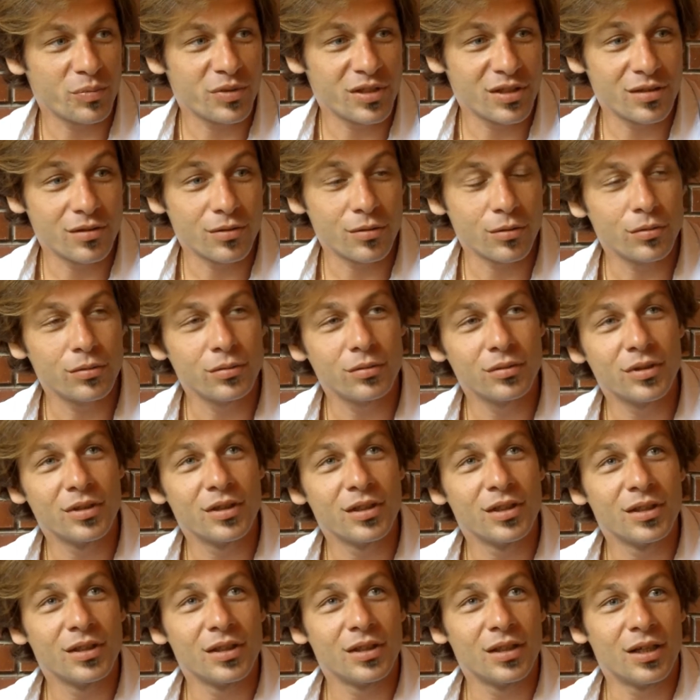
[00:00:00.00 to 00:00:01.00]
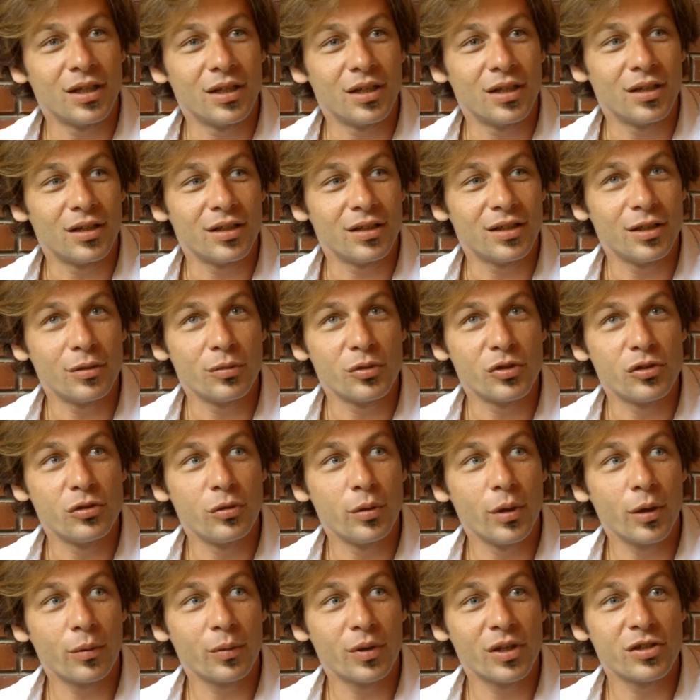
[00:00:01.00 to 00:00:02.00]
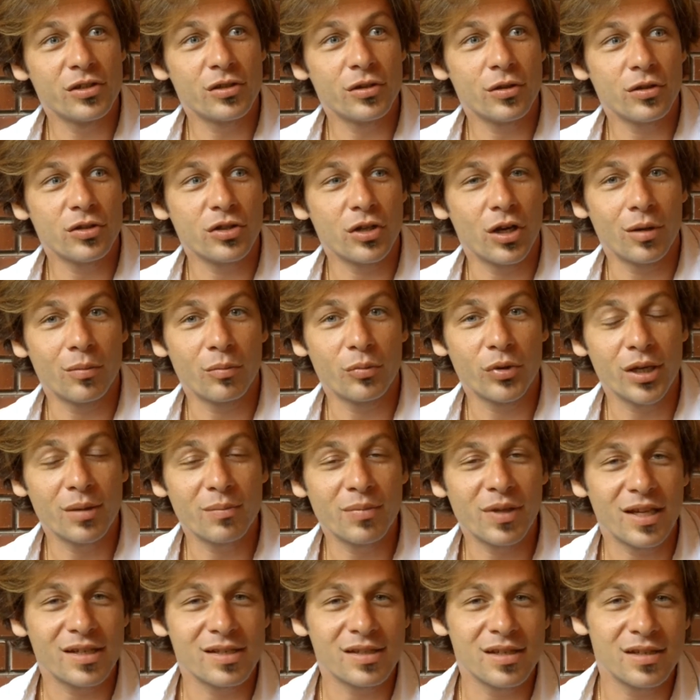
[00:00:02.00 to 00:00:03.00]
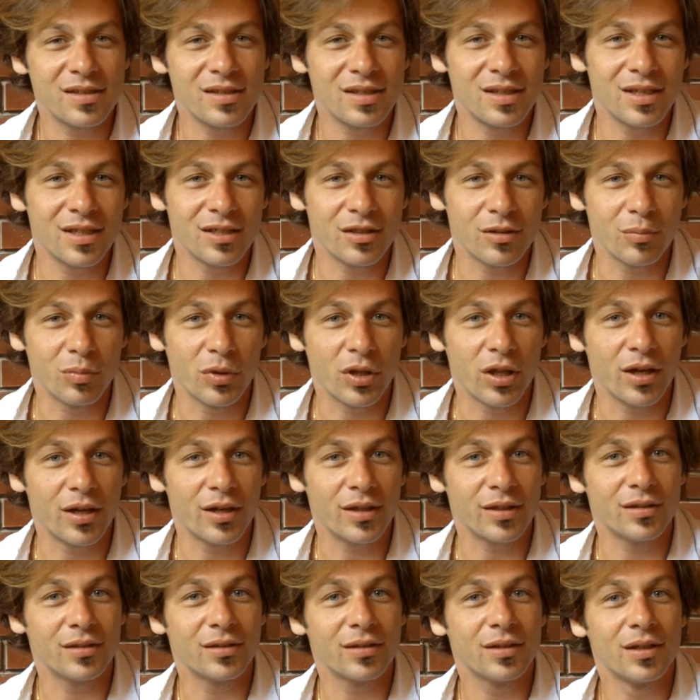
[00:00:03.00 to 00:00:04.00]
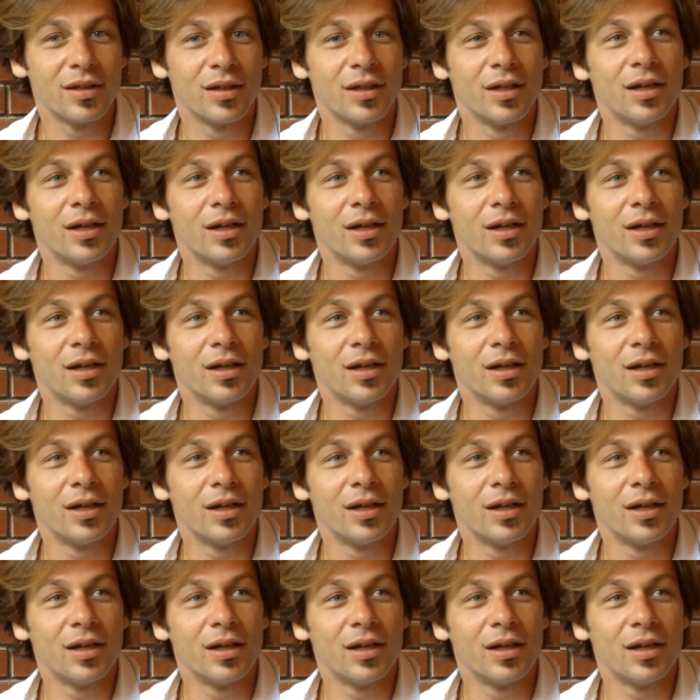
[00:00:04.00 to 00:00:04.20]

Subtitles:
Petitot, he was doing research on brain plasticity in the blind,